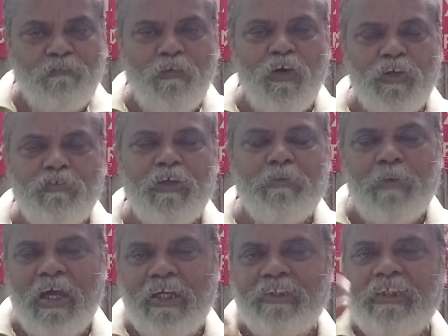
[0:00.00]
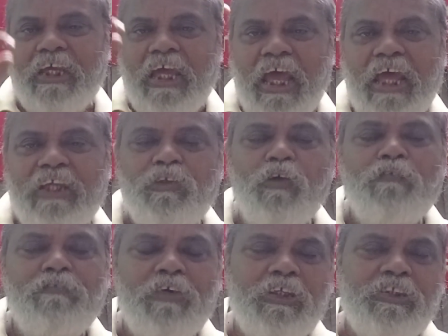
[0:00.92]
forward bias and
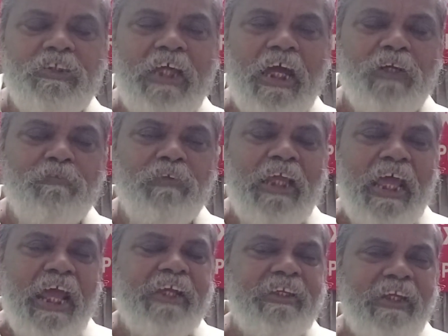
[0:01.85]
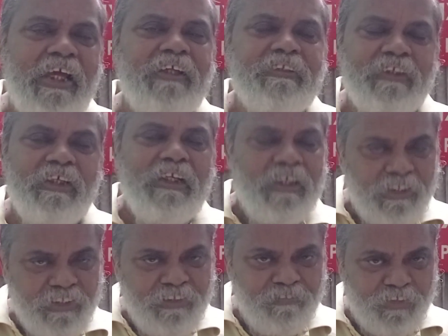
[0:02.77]
your first diode will act as a
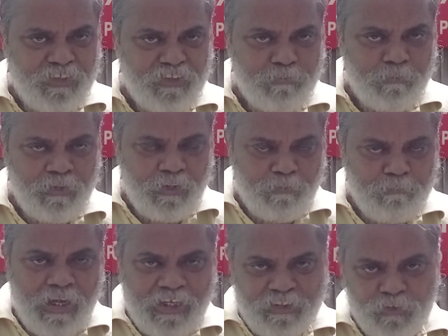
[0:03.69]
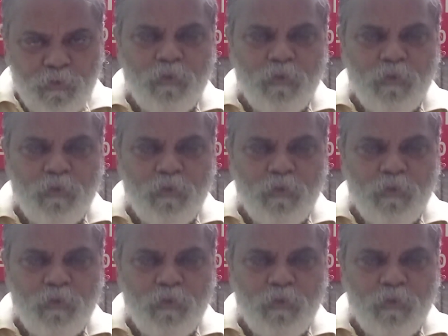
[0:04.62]
reverse bias.